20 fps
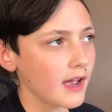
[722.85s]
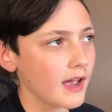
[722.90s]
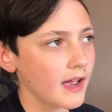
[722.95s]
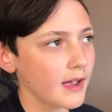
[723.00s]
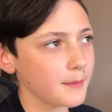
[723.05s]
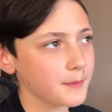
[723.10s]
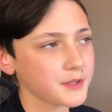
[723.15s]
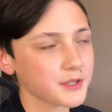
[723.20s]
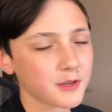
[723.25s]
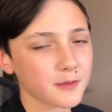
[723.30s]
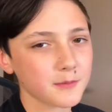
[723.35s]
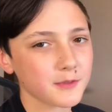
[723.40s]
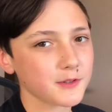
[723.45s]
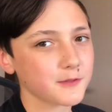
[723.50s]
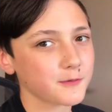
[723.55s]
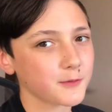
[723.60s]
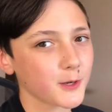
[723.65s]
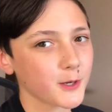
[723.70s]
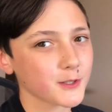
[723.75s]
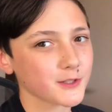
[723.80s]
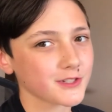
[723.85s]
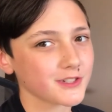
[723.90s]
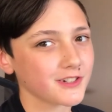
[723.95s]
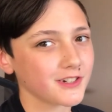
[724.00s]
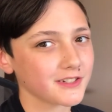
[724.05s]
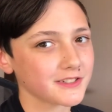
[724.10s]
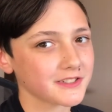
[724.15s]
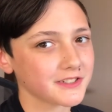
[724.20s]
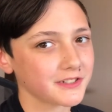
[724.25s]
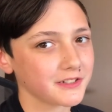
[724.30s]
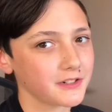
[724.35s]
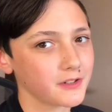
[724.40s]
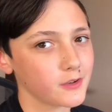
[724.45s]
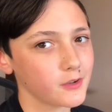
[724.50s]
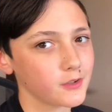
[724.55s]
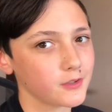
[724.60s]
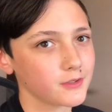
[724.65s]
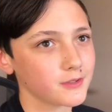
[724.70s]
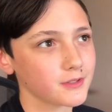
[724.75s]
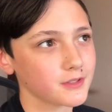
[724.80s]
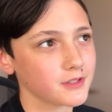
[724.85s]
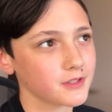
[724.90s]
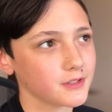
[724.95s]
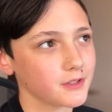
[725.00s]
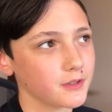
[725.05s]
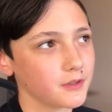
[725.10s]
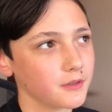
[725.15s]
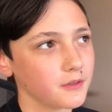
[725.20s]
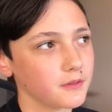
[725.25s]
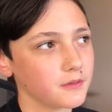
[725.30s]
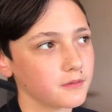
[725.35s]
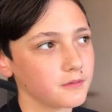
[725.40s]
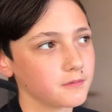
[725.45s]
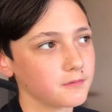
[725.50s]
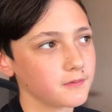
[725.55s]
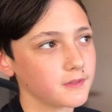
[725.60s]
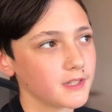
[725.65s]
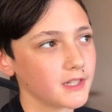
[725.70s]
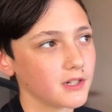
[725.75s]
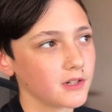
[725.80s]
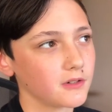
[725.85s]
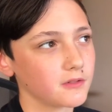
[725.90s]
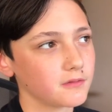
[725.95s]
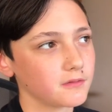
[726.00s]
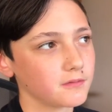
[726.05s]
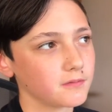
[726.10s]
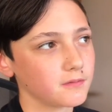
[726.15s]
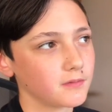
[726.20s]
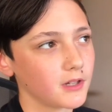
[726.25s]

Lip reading: Amazon milk frogs are nocturnal, so they don't.